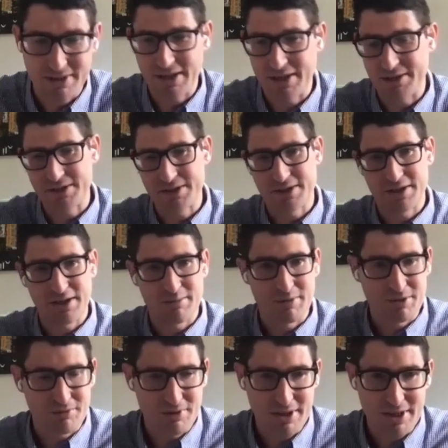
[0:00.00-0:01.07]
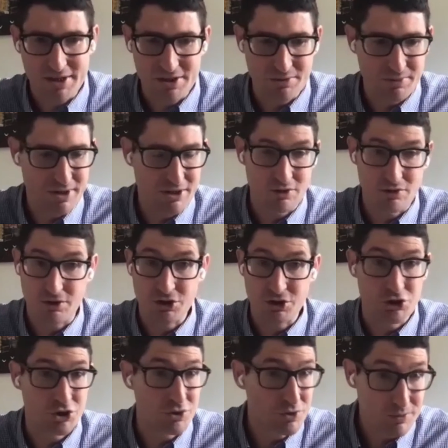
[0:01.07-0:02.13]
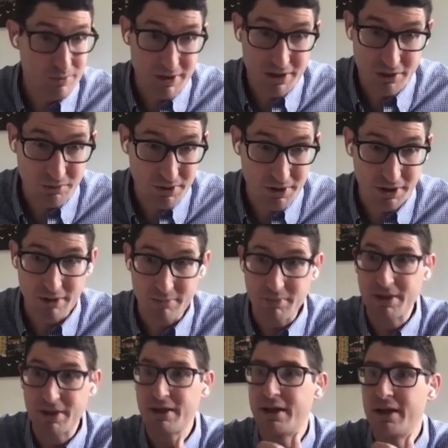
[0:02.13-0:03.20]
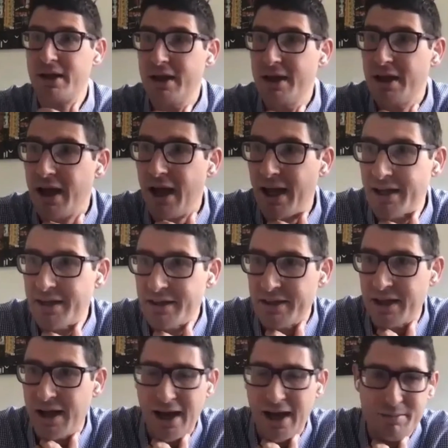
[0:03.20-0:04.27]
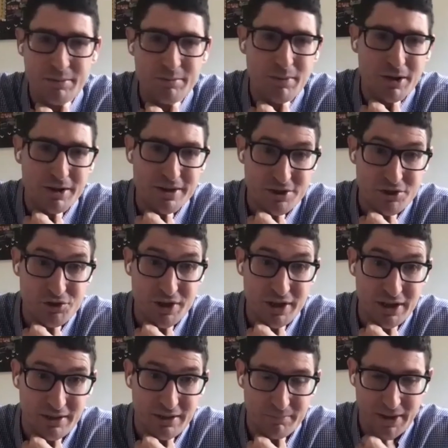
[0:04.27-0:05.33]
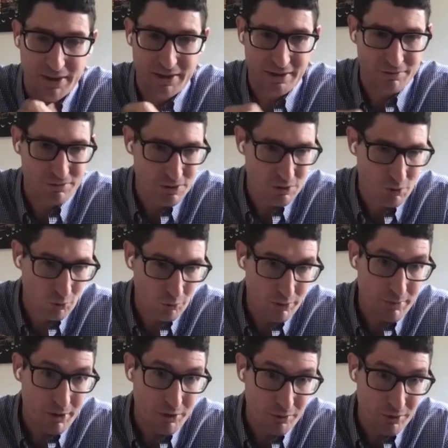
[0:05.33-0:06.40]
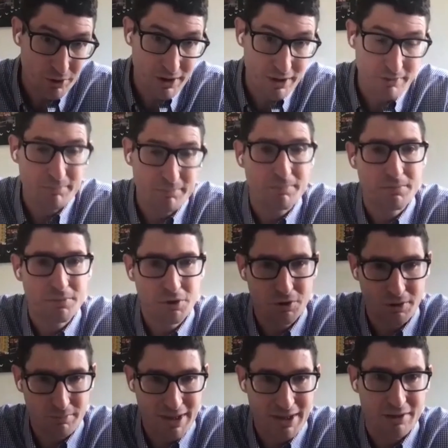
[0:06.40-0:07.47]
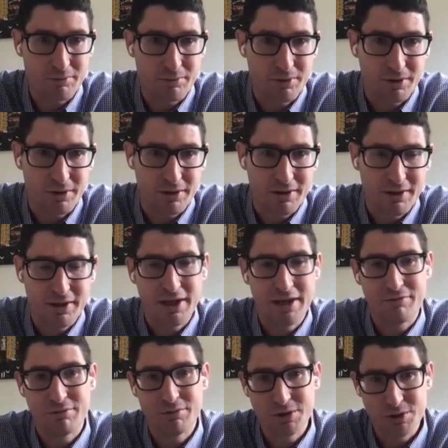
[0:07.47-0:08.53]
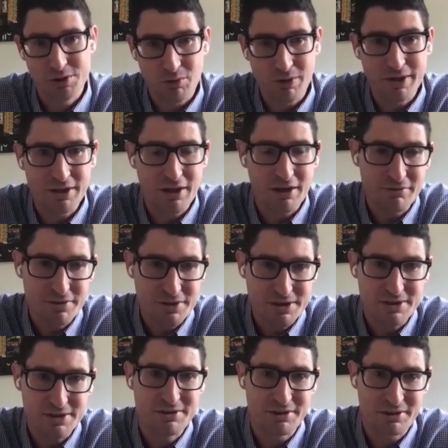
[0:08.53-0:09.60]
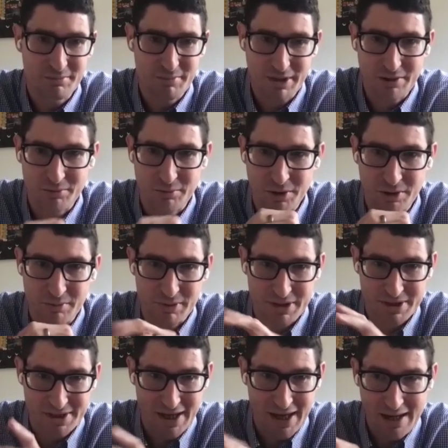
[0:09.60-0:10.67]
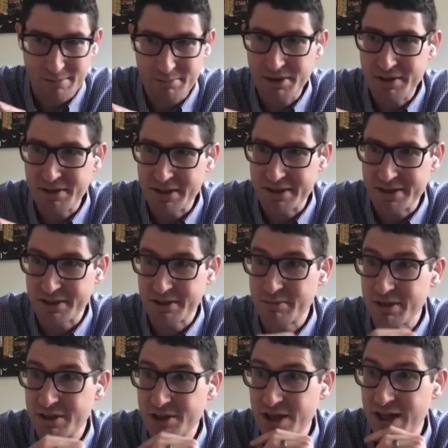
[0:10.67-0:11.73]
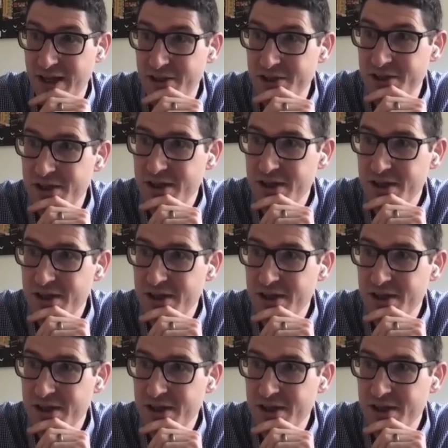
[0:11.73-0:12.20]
The others can come in 3 days a week. You can choose whether you want to come in. And I think the hybrid model is tricky. I think if it was all remote working, you could make it work. If it was all in the office, you can make it work. But this hybrid thing is going to be a challenge.